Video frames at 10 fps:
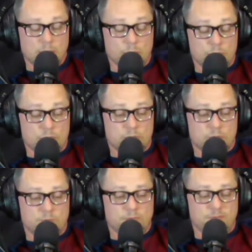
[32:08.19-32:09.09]
which is a
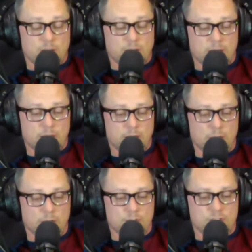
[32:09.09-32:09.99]
fucking
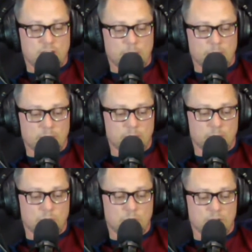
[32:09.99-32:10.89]
huge topic
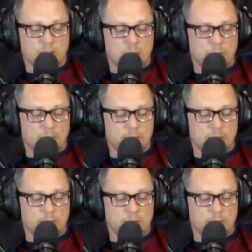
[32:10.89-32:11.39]
and broad topic.